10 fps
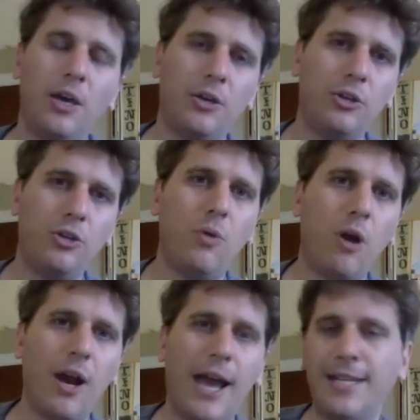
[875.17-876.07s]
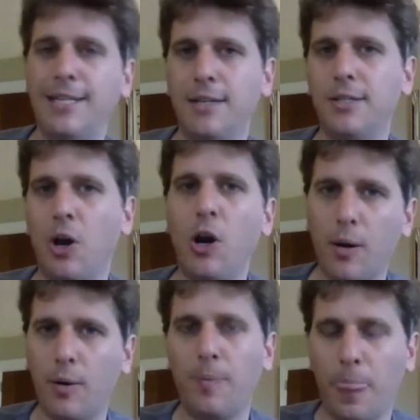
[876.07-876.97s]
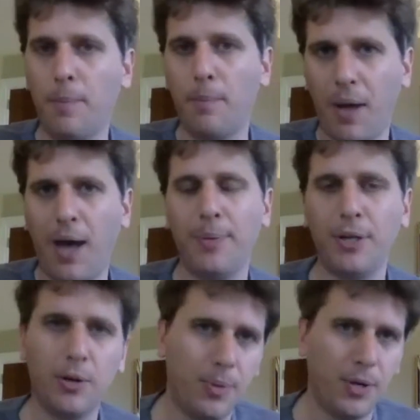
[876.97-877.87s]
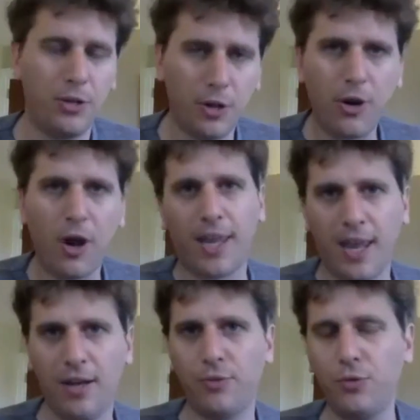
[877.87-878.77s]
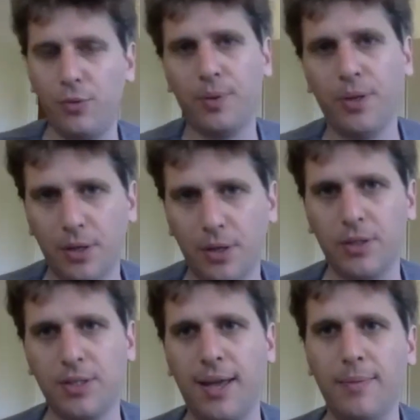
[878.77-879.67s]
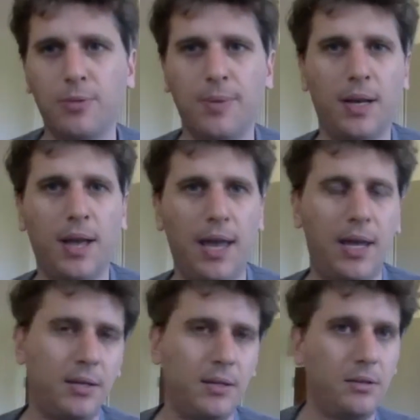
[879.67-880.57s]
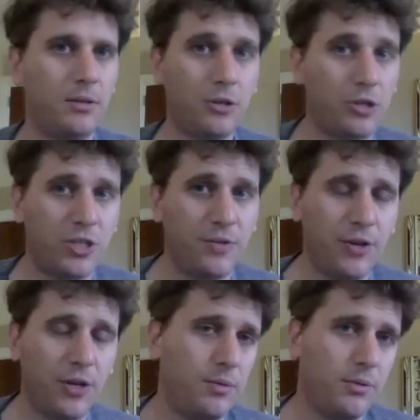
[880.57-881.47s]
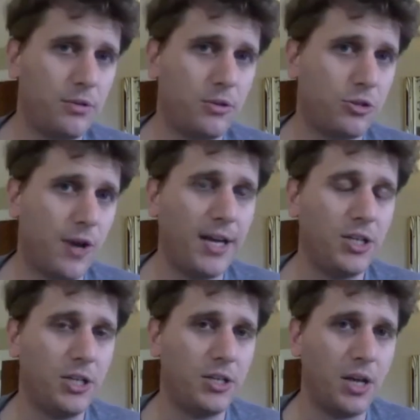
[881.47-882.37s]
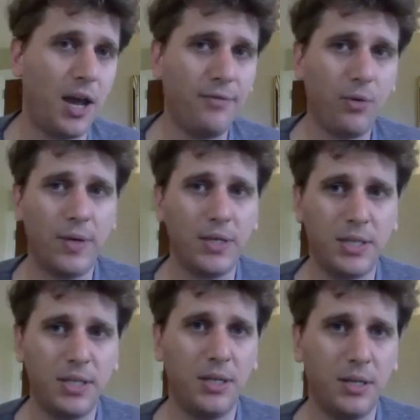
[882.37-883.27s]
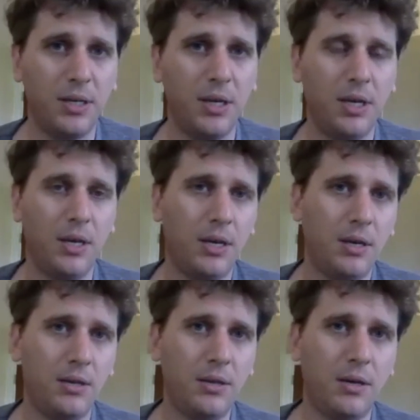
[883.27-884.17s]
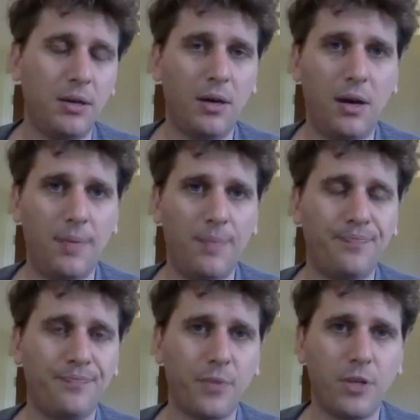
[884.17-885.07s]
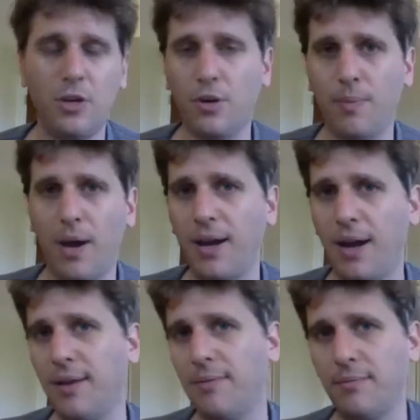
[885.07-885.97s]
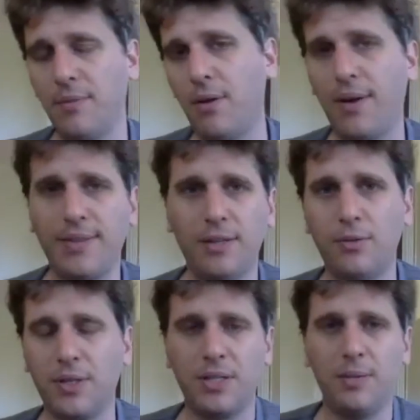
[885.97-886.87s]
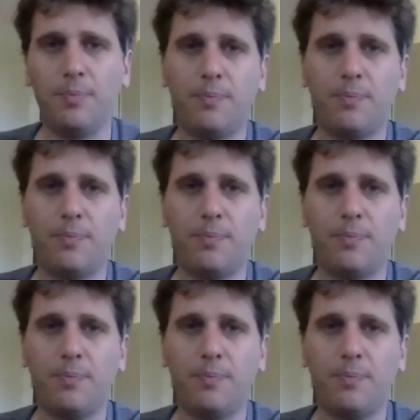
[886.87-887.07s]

your ideas are popular, but they're not getting through the political establishment. And they're just different strategies. And I've always seen the, um, you know, I, I, you know, I think you can see,